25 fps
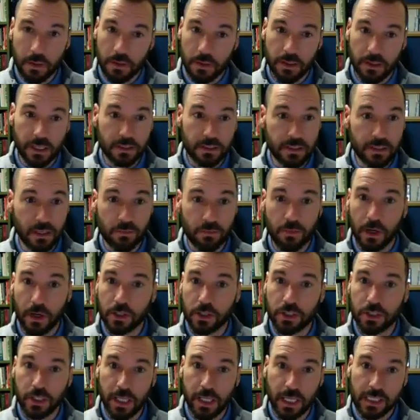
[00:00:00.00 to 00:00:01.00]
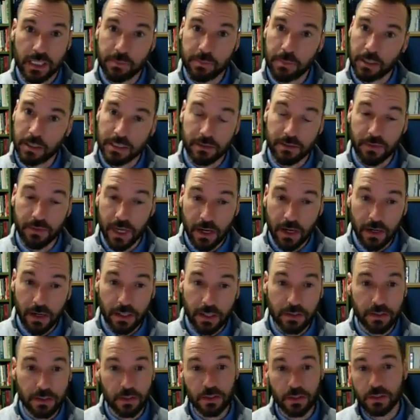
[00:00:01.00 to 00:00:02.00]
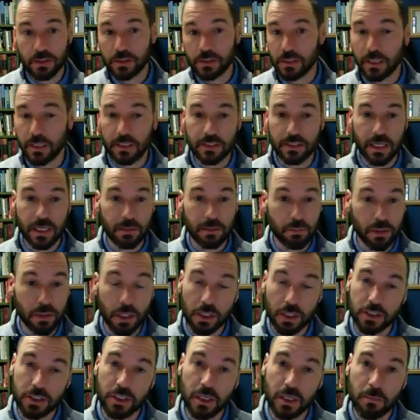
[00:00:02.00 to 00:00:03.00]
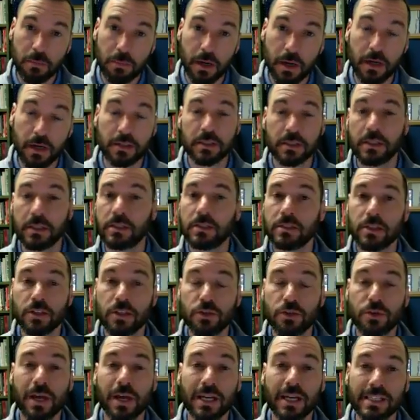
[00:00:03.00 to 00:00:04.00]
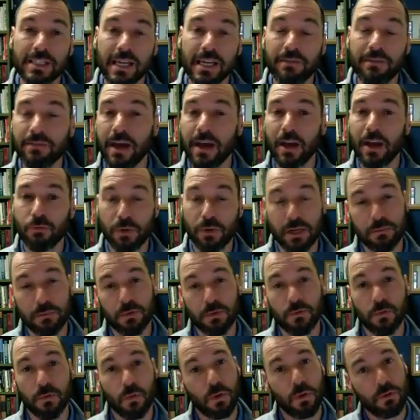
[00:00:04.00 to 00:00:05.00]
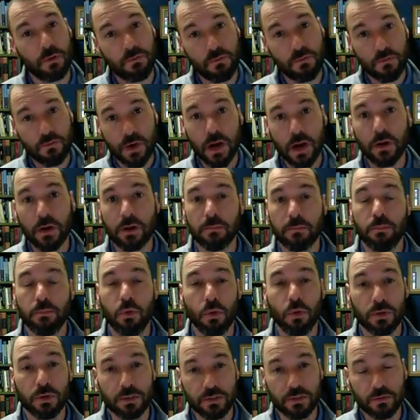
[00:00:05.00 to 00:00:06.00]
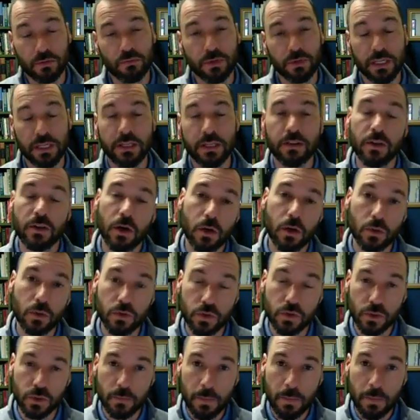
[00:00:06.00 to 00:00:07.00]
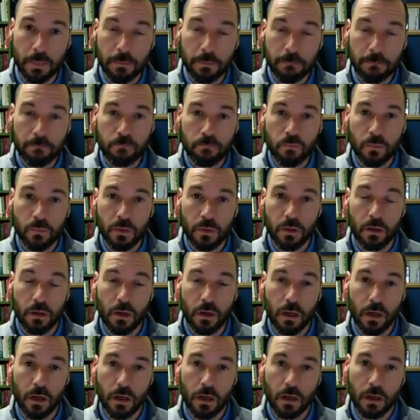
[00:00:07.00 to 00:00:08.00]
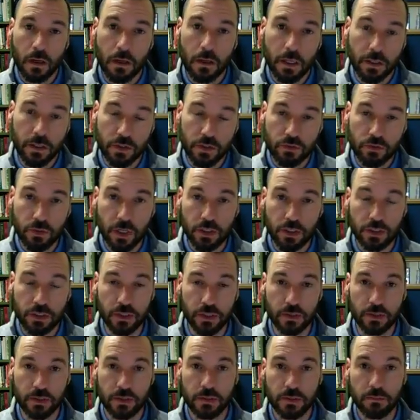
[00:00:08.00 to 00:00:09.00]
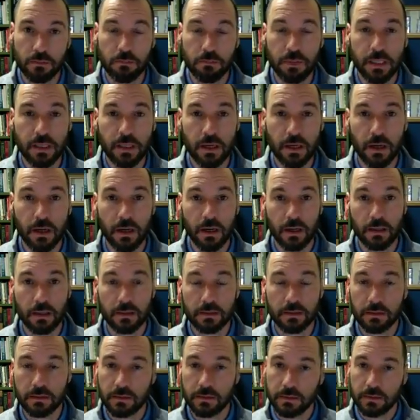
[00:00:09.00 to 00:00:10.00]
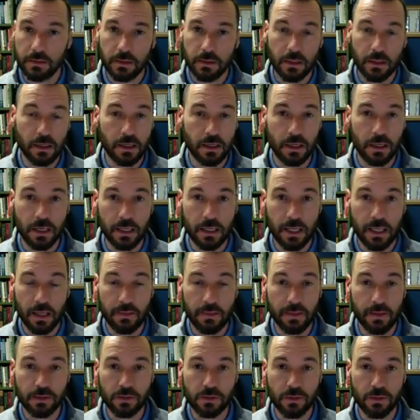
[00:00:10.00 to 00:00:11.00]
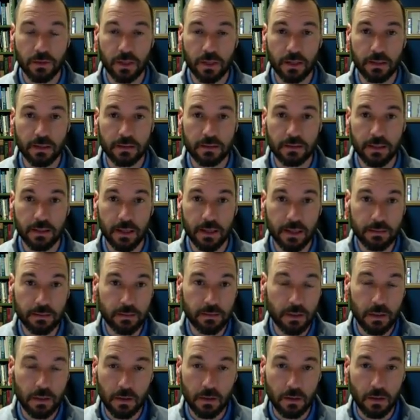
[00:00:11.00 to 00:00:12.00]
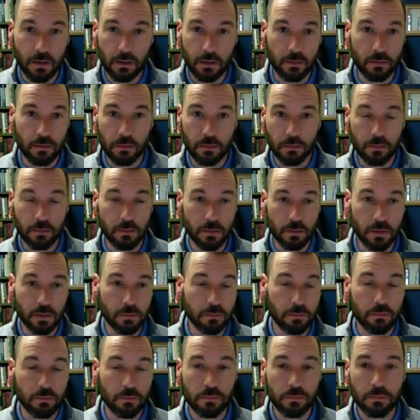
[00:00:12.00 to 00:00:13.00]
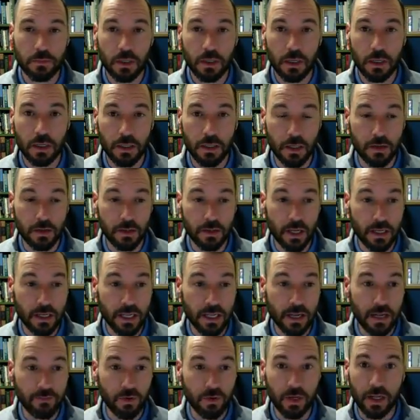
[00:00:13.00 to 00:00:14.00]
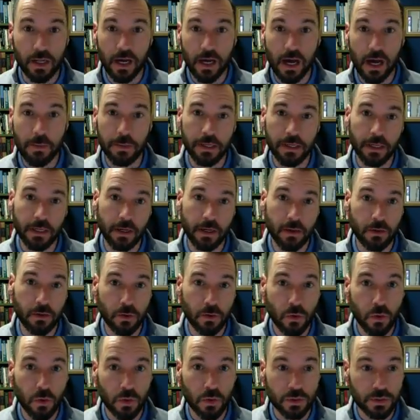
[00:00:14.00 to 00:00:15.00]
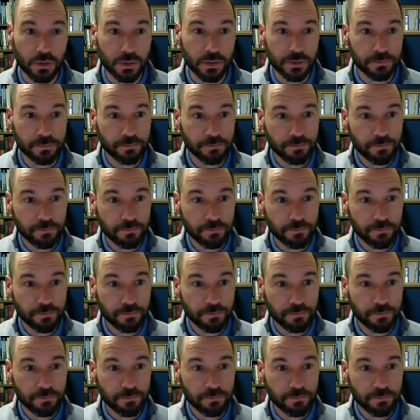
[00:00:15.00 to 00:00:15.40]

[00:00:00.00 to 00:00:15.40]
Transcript: things like functional aspects of characters, things like production comparisons, you guys have not written before. Very important to read those instructions because, again, these are things that are not very common in other courses.